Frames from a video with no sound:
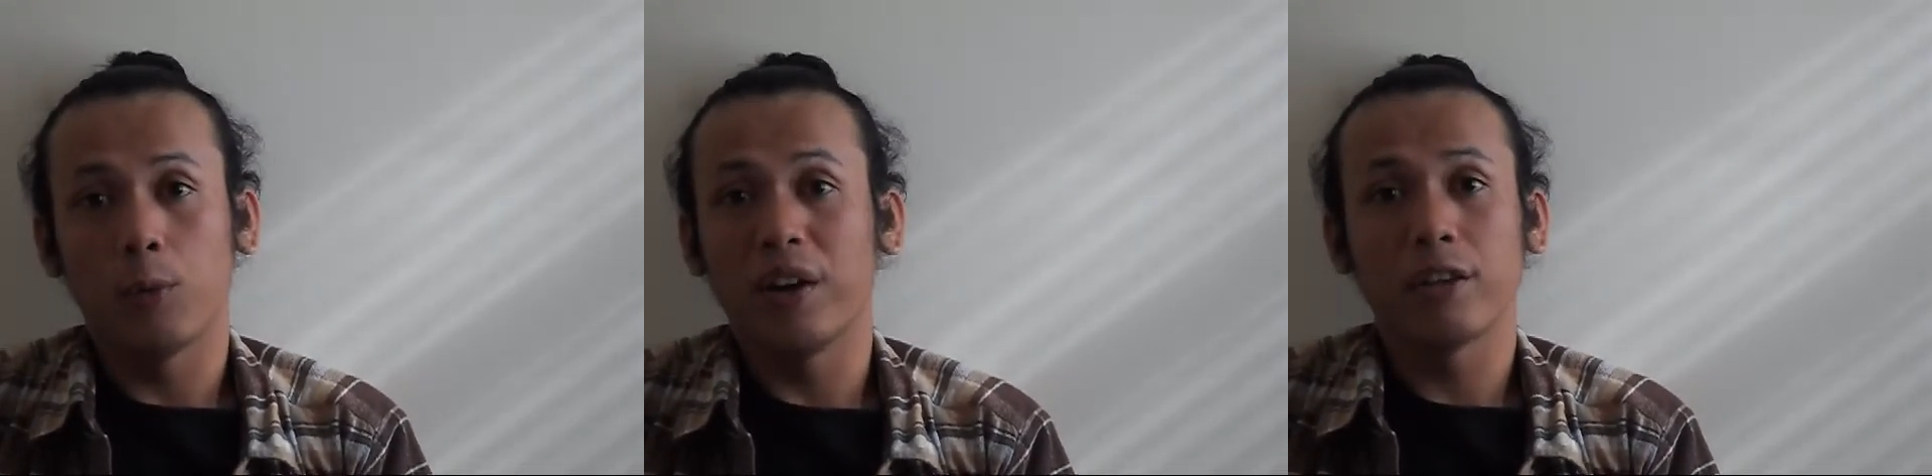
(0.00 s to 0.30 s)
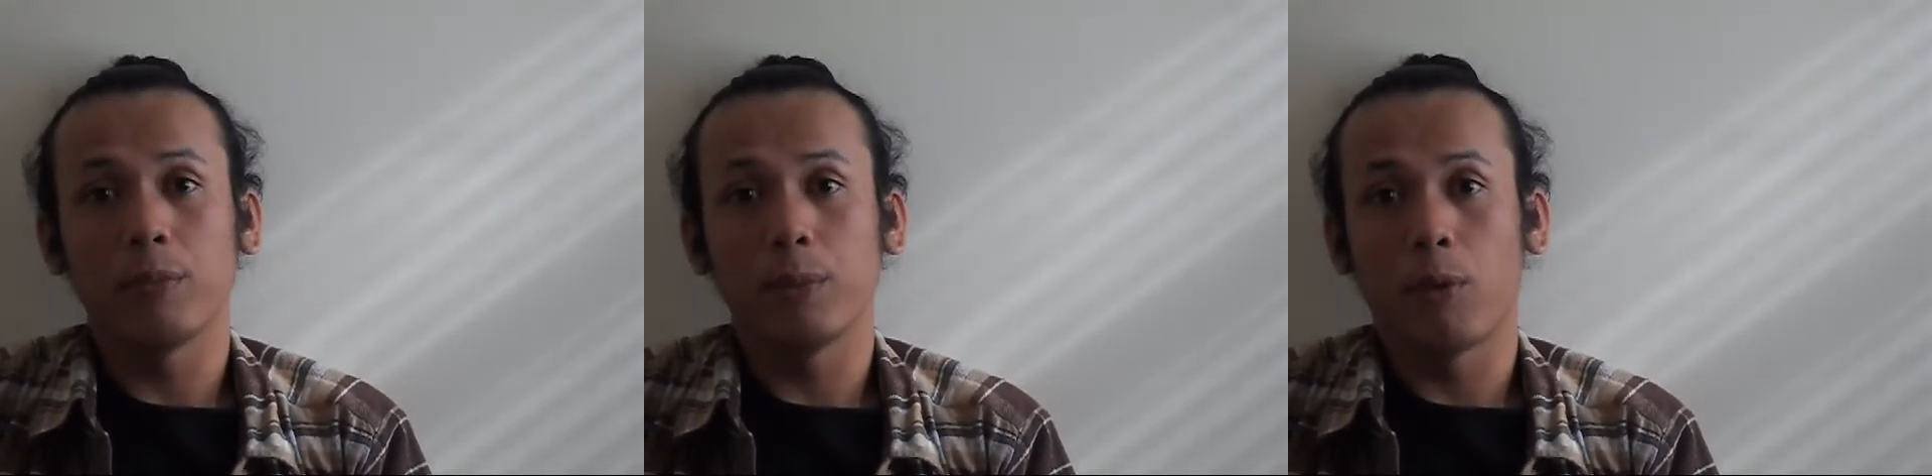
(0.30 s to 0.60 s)
What
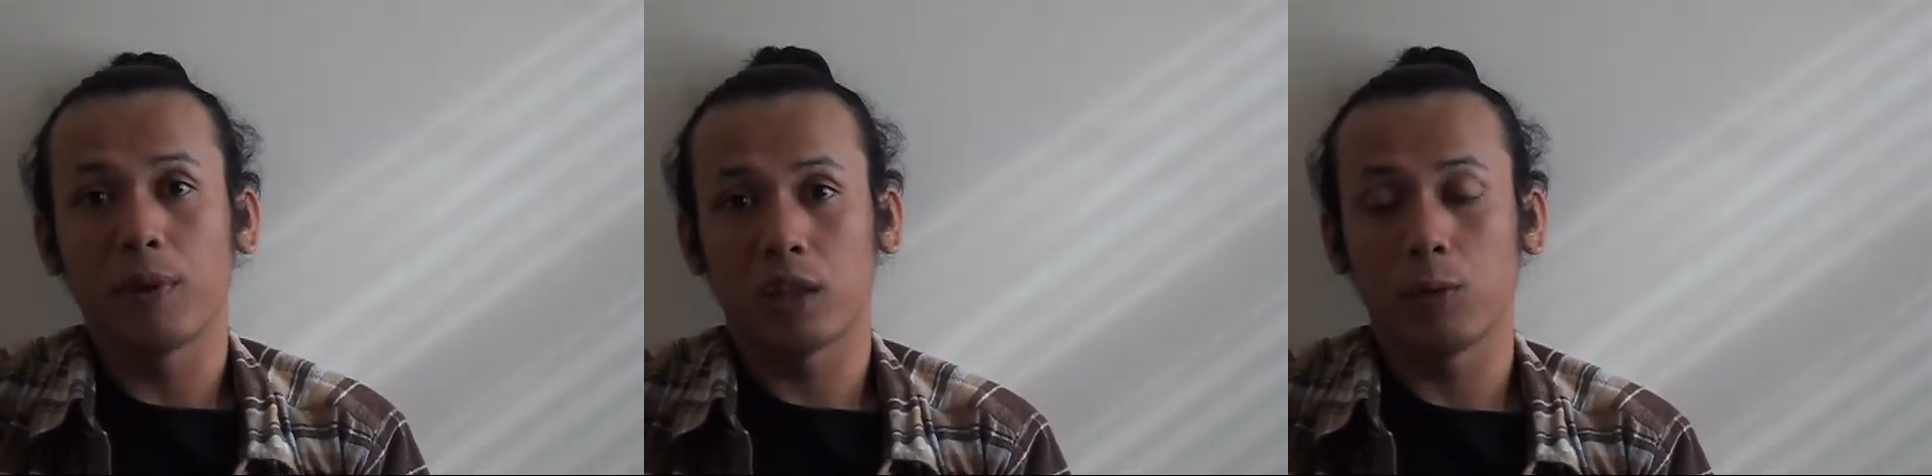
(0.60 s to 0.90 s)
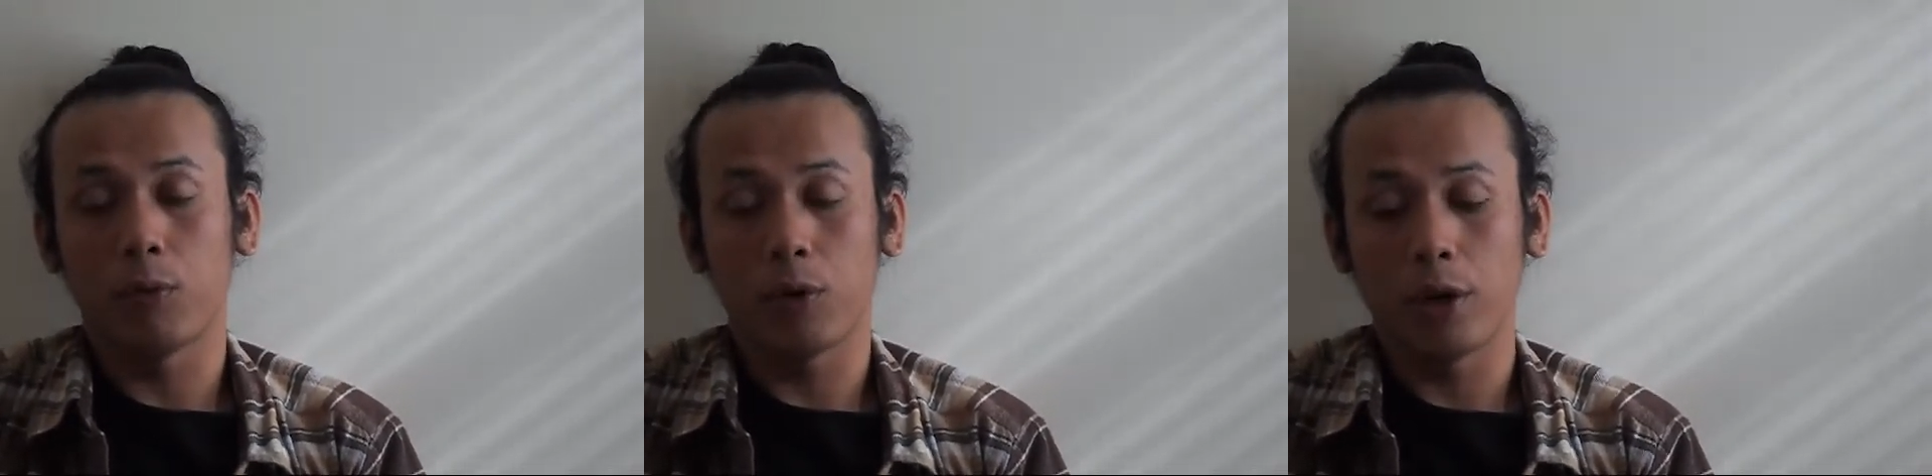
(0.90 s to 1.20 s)
is mean
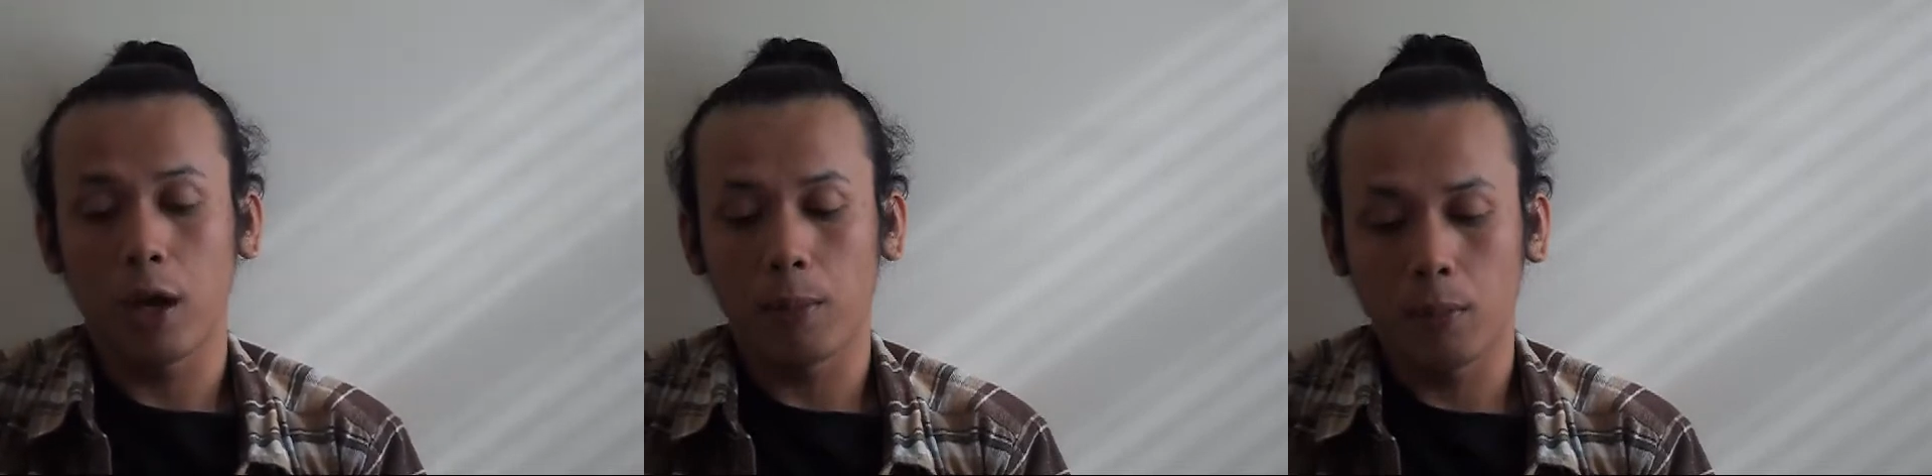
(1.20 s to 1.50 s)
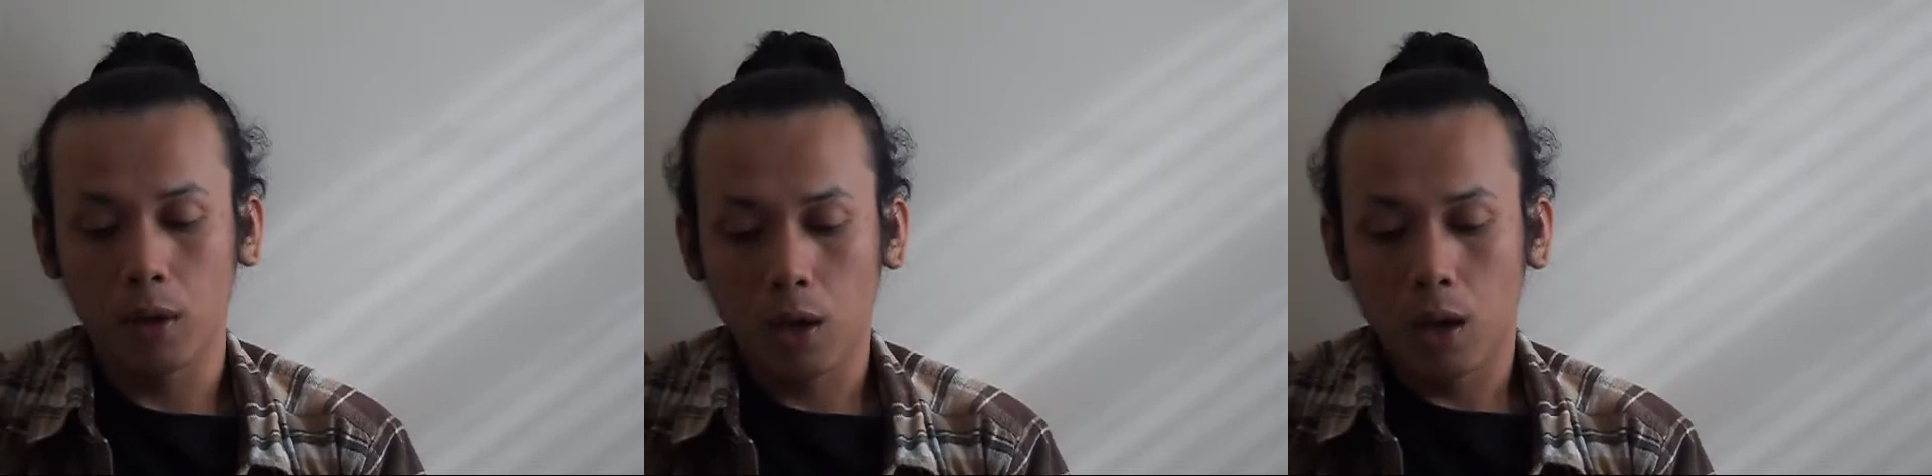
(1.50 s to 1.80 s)
poverty for them?
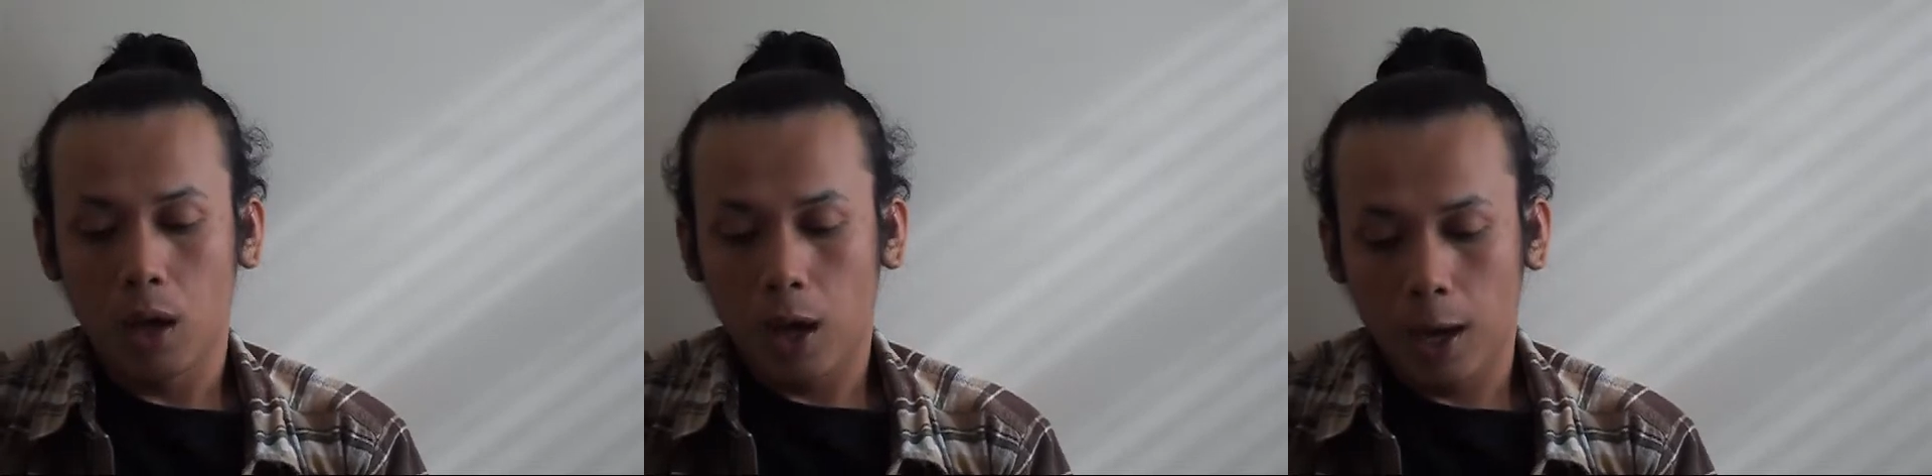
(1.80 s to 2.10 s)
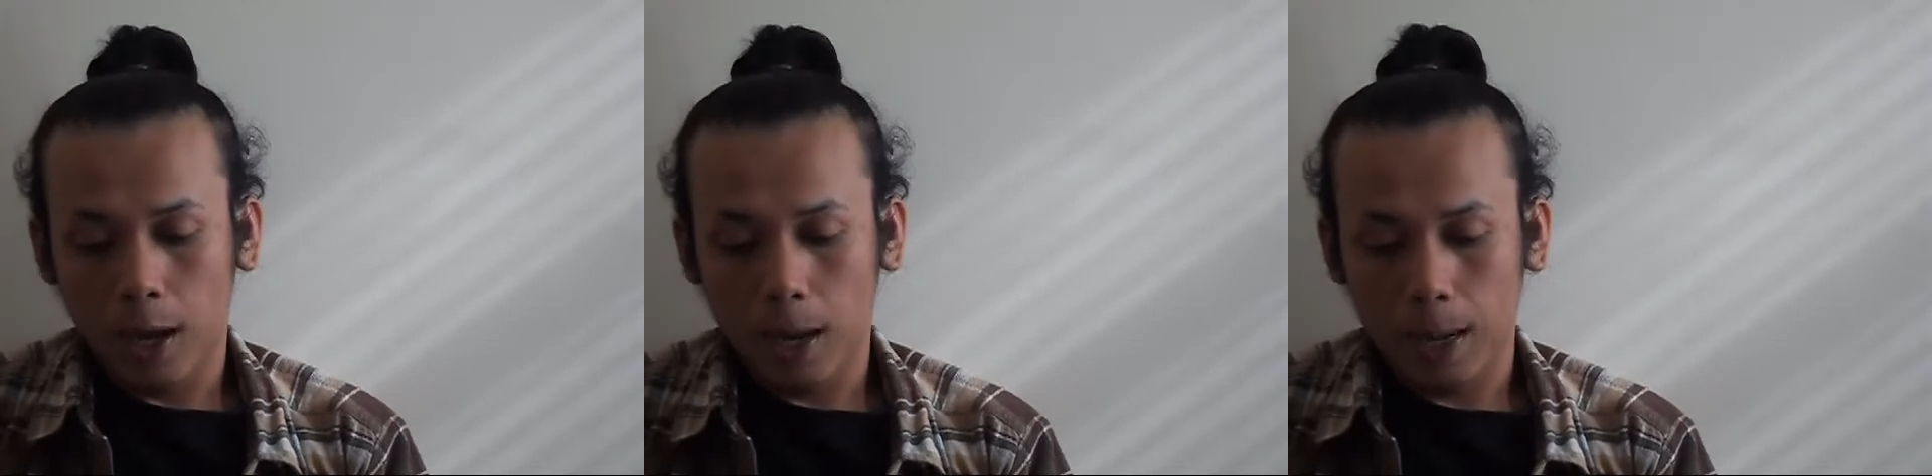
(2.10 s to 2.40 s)

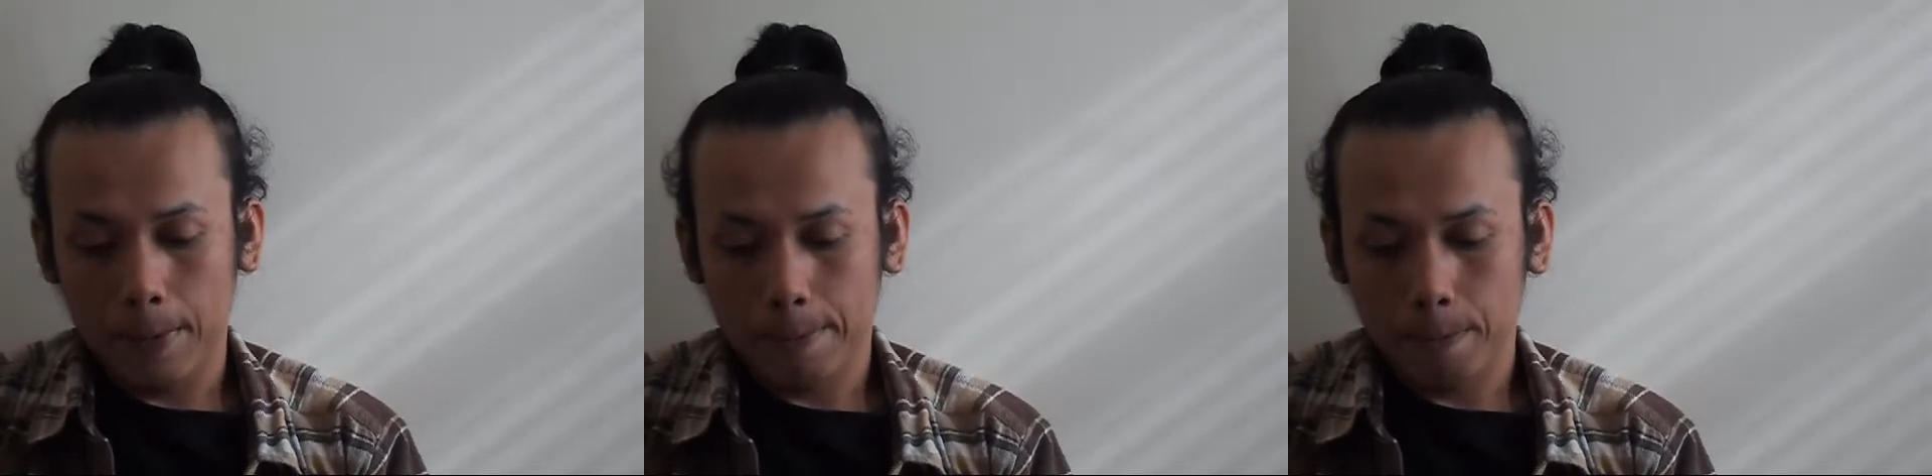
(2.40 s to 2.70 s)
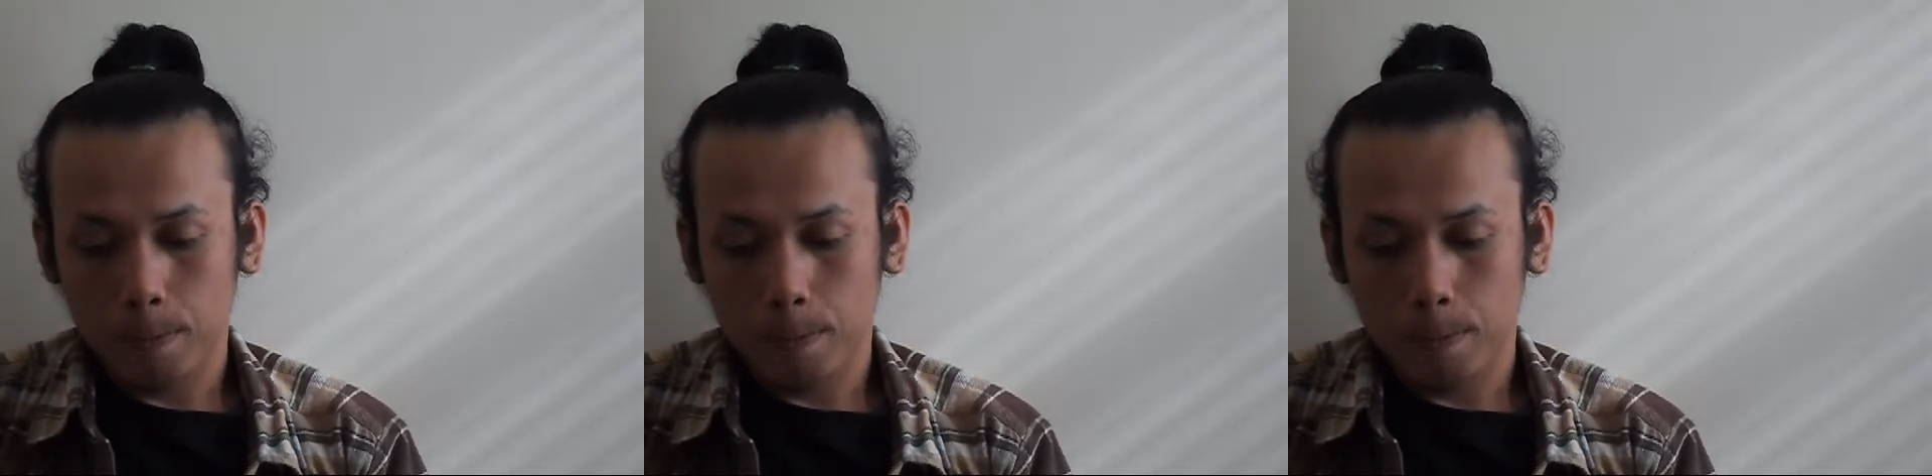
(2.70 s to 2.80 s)
And